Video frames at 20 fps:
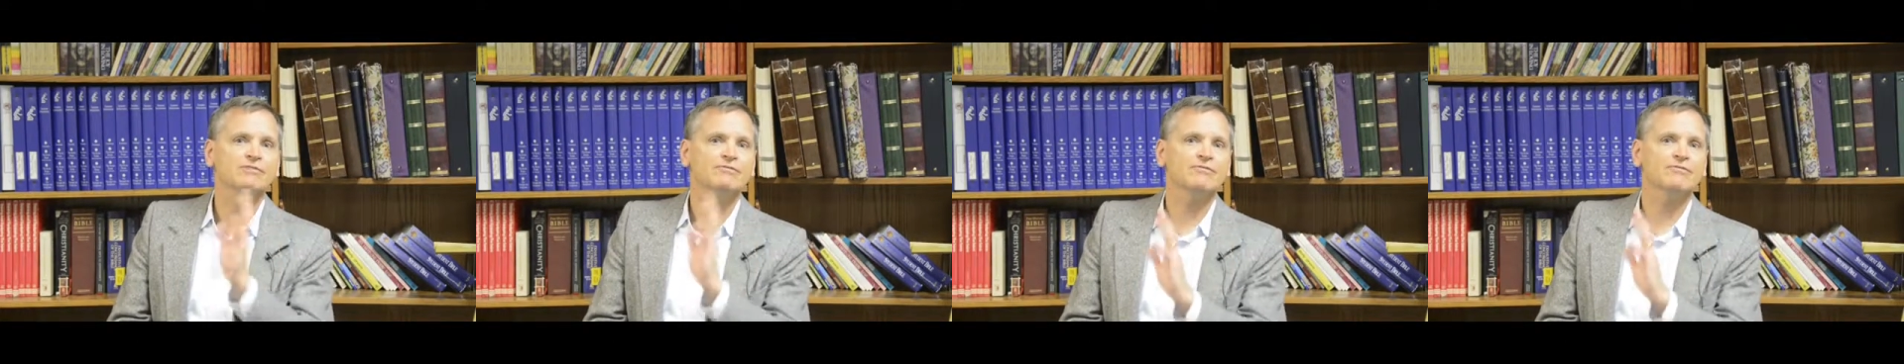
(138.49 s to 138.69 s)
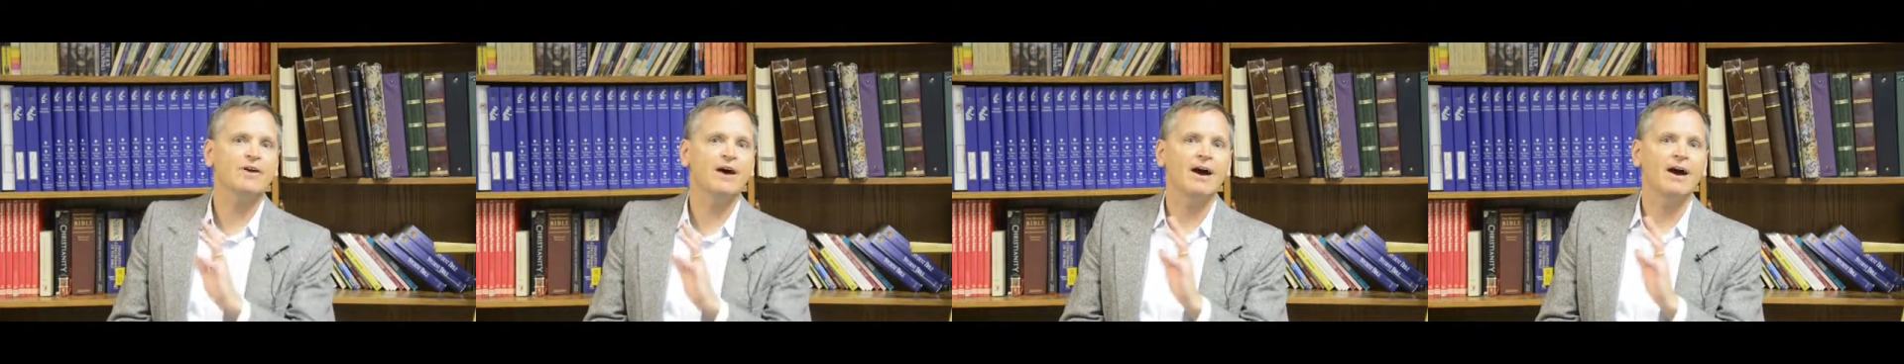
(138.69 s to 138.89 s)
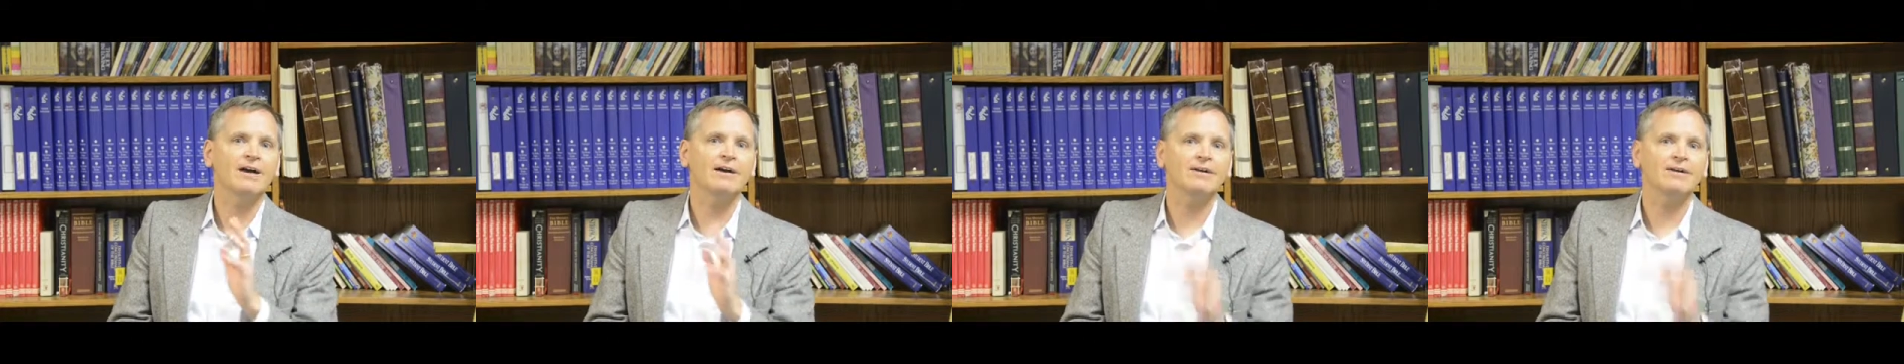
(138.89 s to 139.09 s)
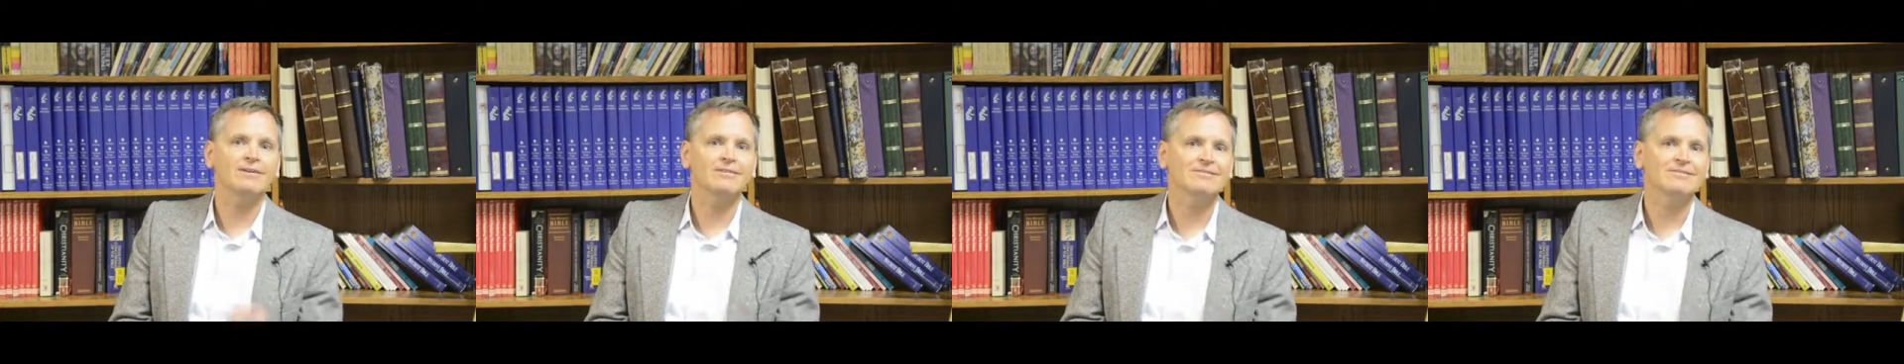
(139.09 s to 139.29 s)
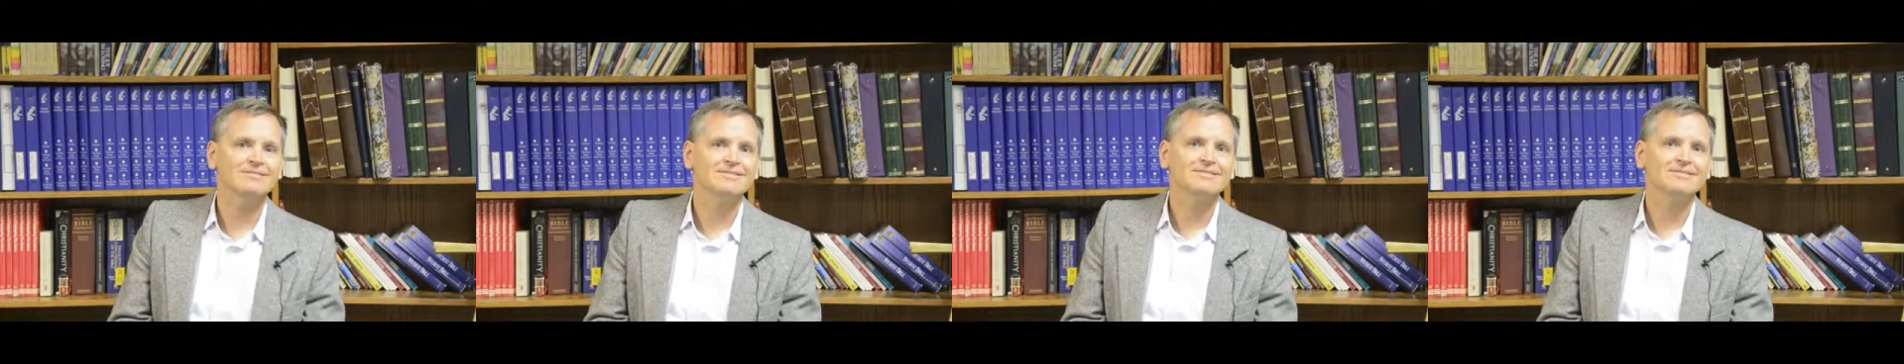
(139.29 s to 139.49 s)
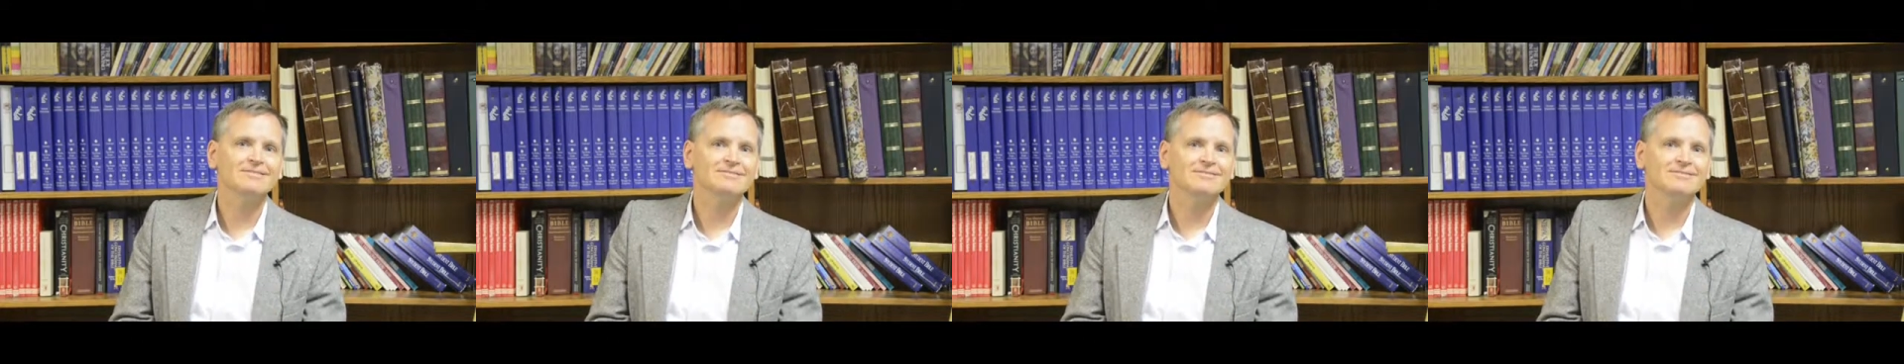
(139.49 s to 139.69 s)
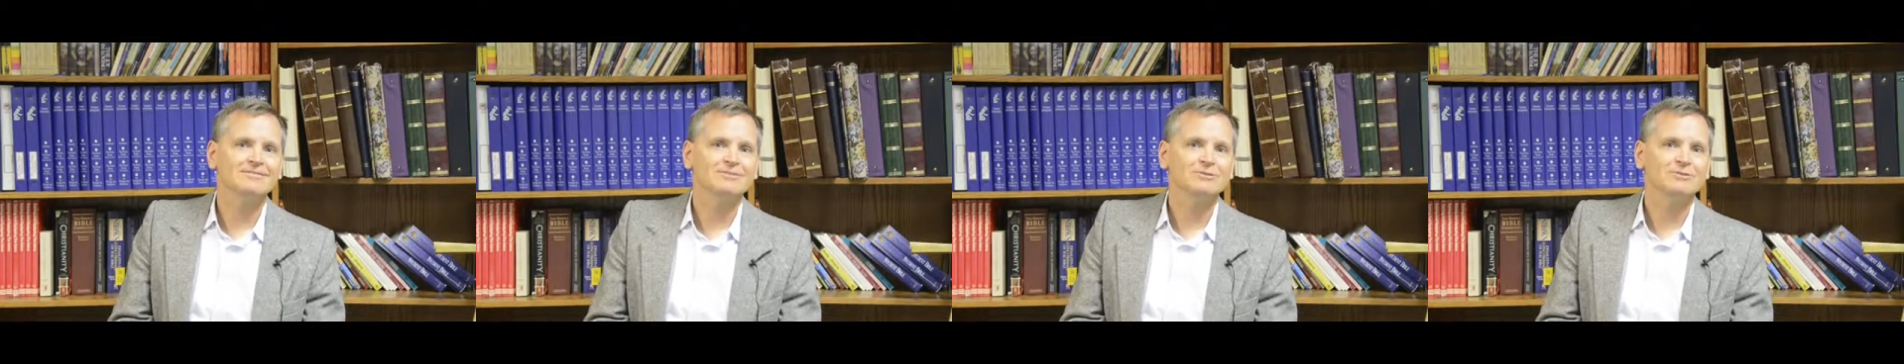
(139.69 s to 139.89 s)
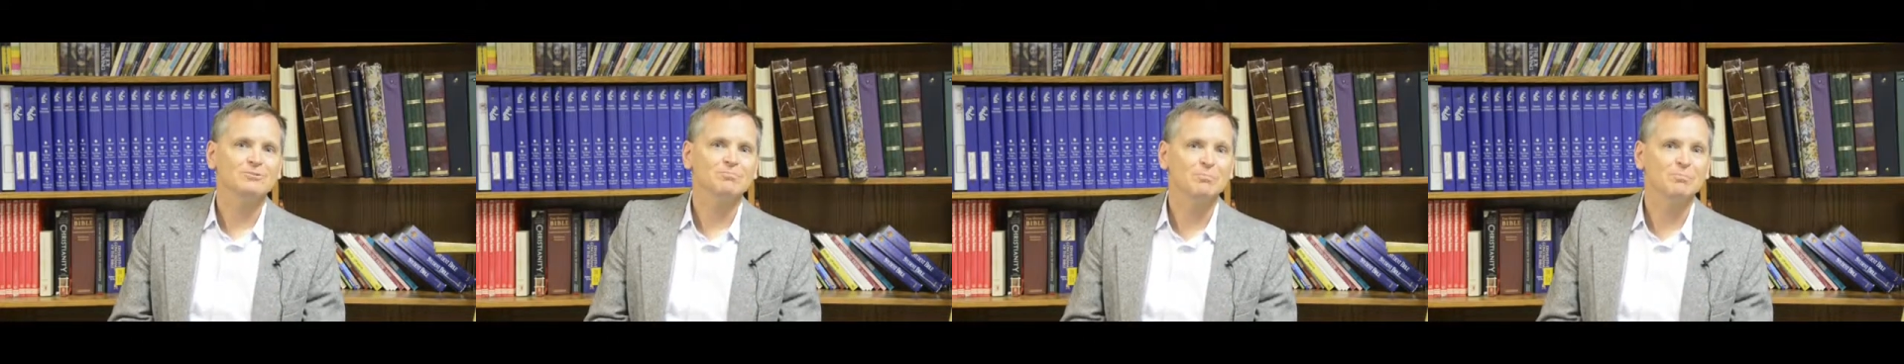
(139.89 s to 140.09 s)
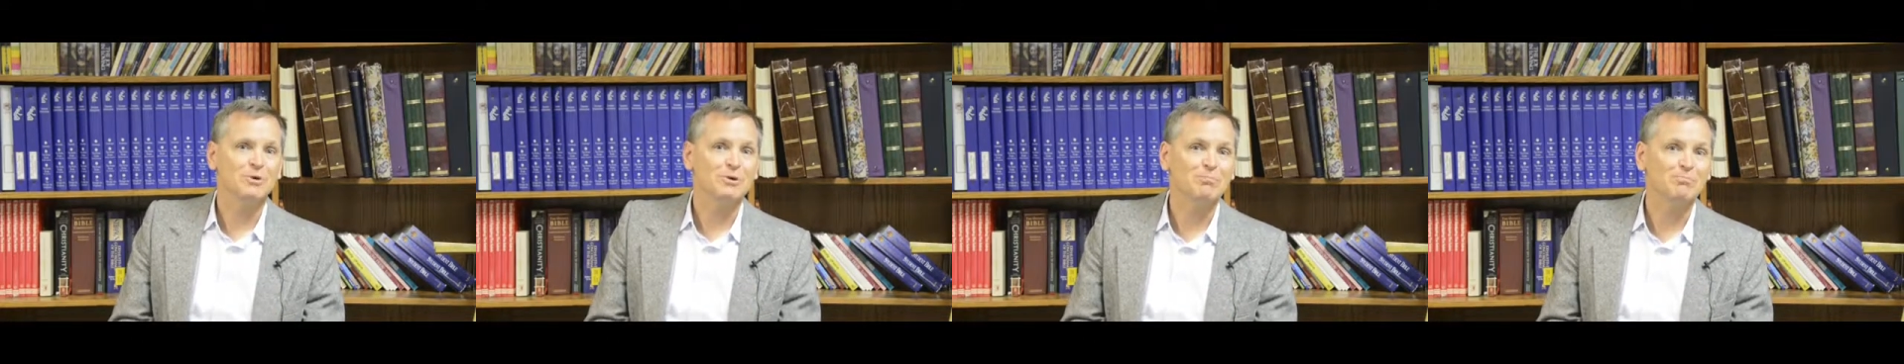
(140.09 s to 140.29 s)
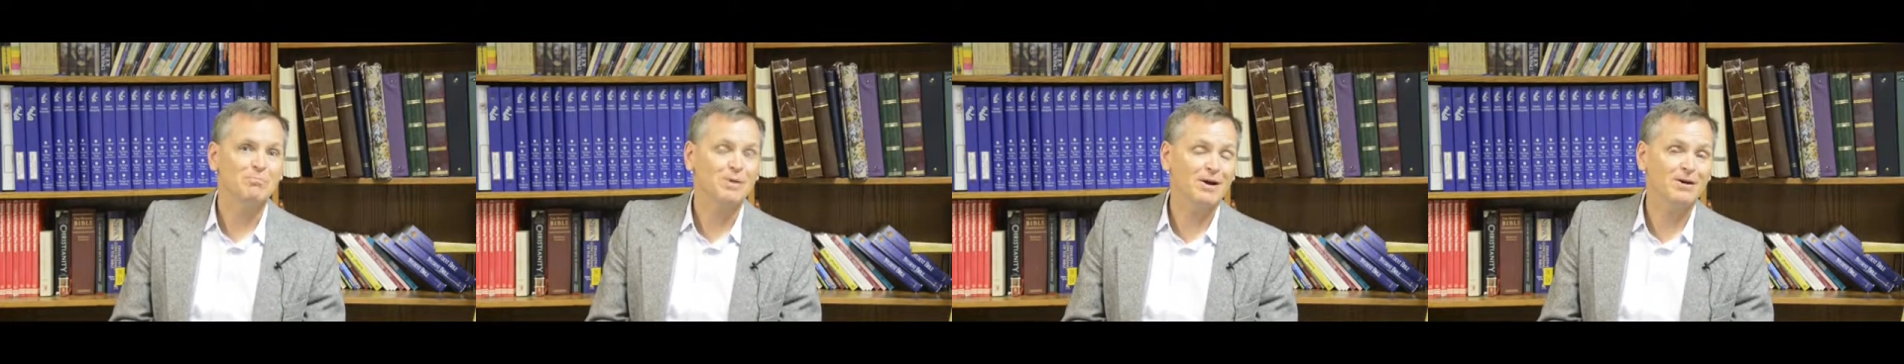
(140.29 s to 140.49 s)
fire, pretty
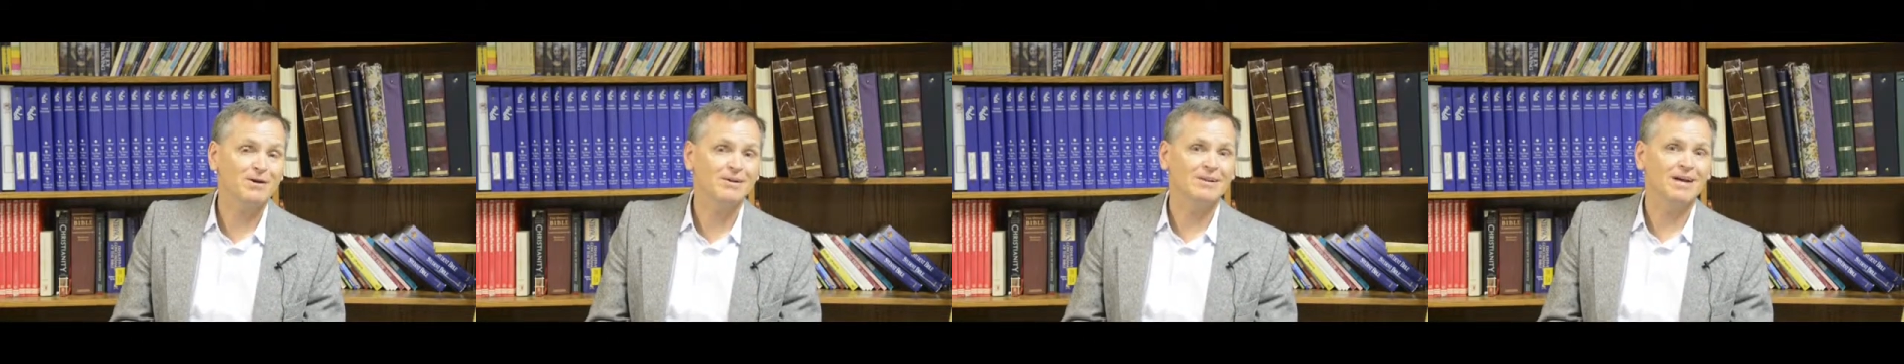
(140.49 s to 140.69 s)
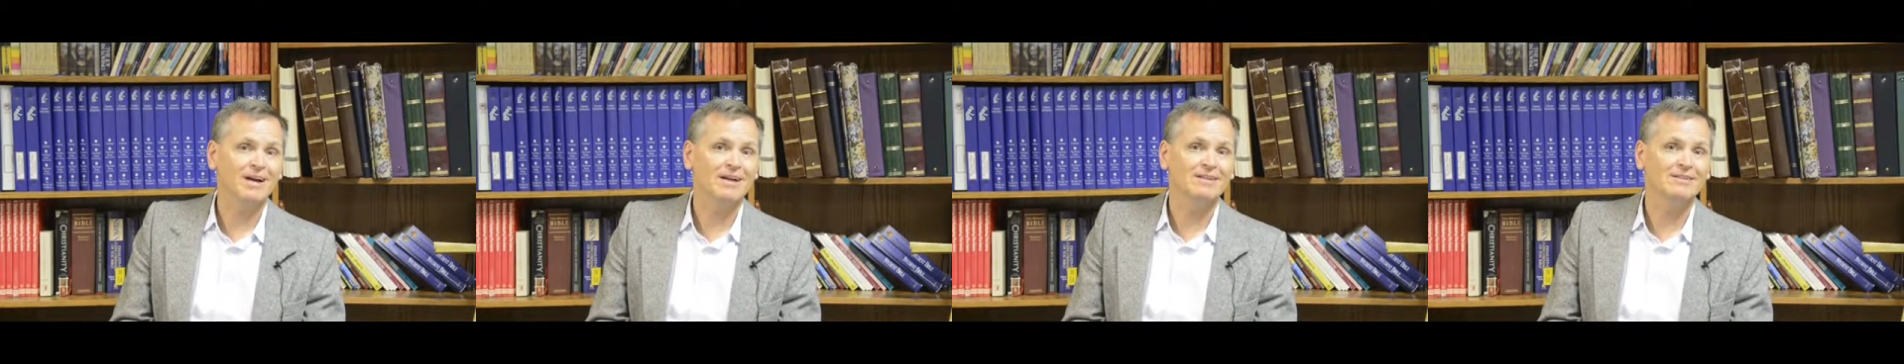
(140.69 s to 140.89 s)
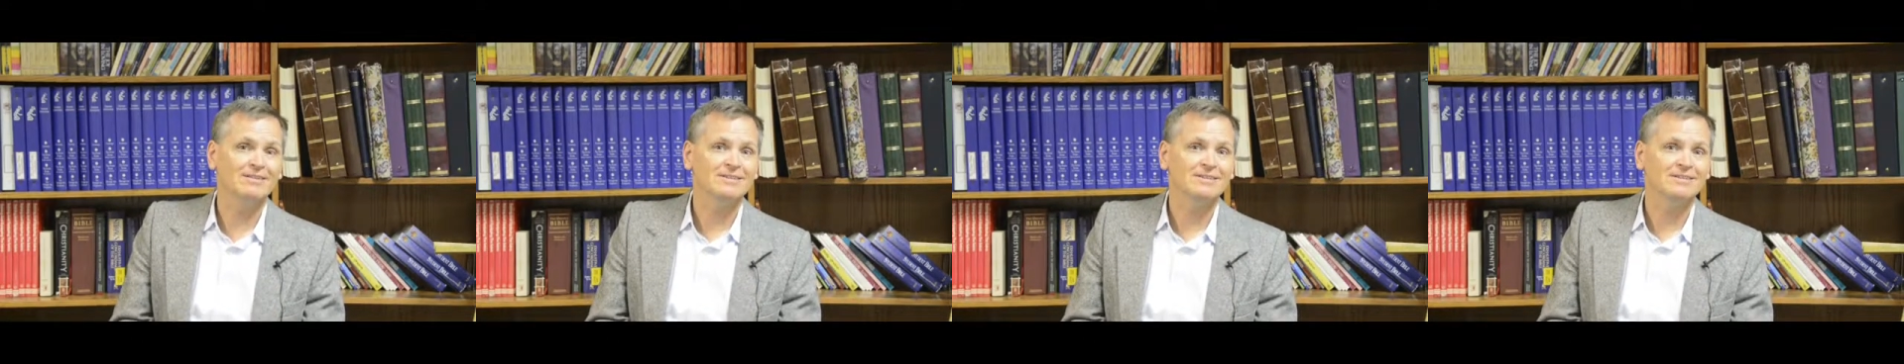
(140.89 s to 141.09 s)
parallel